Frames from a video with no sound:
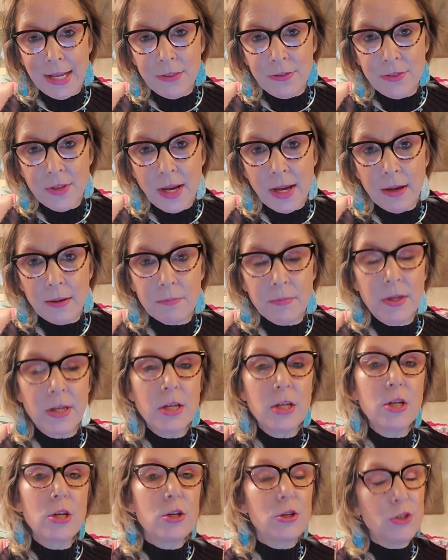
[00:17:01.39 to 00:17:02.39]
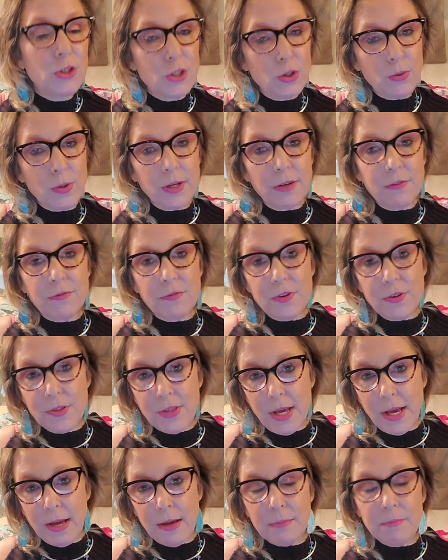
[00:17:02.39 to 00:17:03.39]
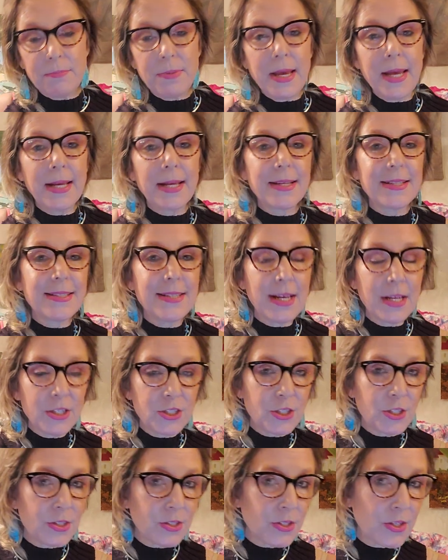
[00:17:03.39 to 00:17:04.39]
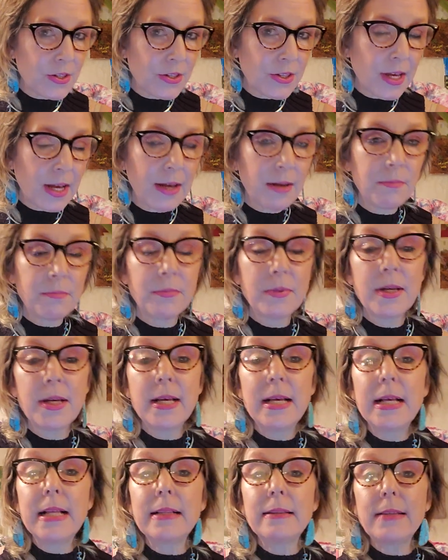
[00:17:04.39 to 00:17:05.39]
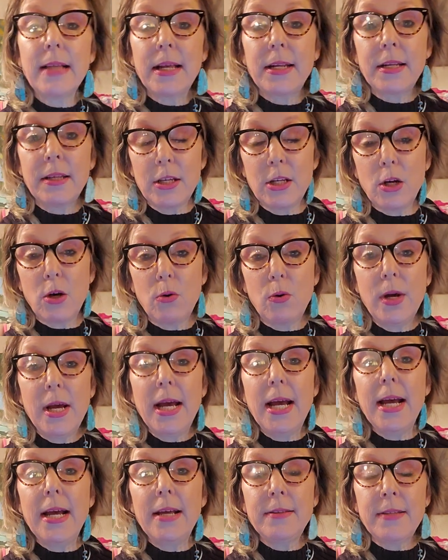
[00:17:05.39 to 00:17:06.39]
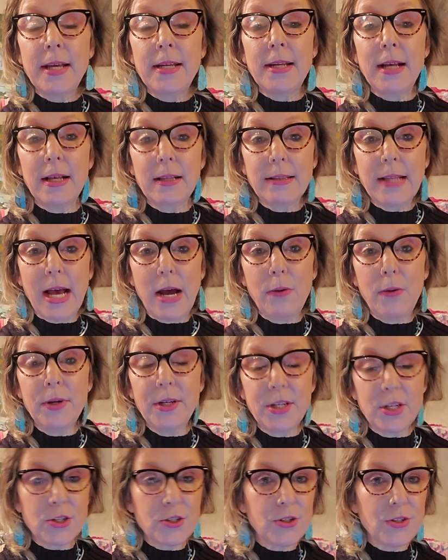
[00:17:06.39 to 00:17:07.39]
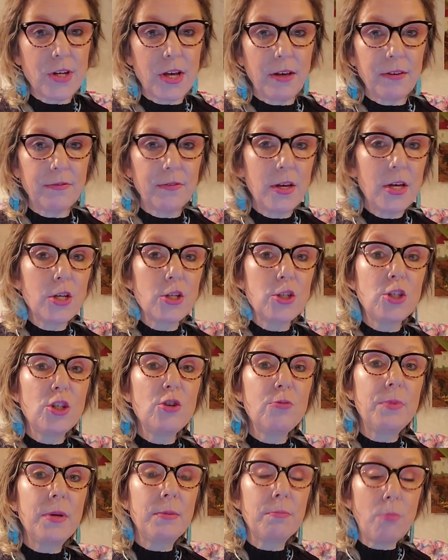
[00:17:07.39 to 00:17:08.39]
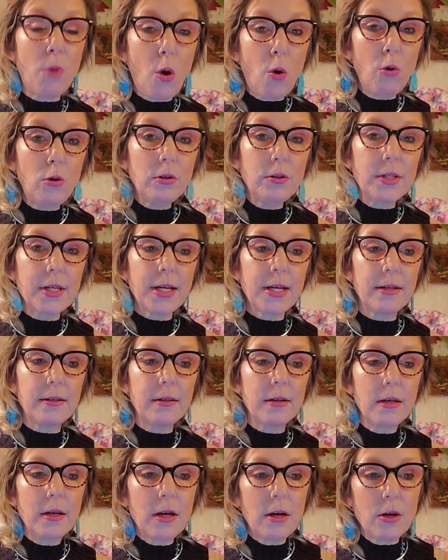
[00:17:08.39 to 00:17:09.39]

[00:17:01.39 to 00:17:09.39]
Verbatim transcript: on them? doing for them, paying attention to them, letting, you know, and then allowing yourself to be molded,